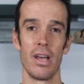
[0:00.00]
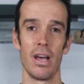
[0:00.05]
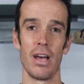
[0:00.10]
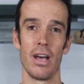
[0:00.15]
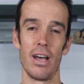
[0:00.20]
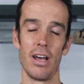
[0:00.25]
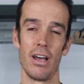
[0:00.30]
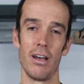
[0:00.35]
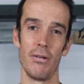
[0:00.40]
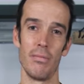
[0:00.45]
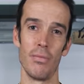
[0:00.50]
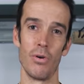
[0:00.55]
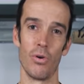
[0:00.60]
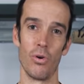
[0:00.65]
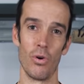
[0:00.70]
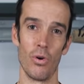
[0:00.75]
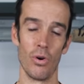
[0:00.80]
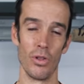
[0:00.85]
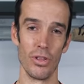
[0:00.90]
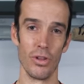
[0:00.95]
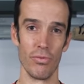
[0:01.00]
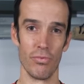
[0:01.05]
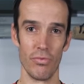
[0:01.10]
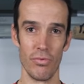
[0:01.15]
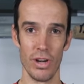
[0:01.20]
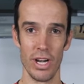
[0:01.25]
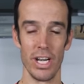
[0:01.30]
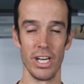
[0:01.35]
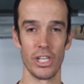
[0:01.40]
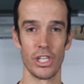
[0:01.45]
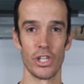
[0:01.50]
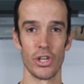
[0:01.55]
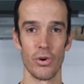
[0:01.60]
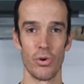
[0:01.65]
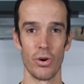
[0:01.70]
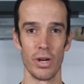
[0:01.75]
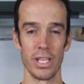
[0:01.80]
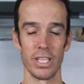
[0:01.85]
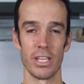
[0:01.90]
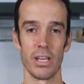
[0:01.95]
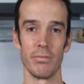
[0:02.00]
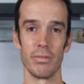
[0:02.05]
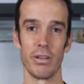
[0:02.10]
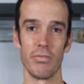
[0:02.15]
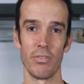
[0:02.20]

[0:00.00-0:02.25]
um, or you're really sure in terms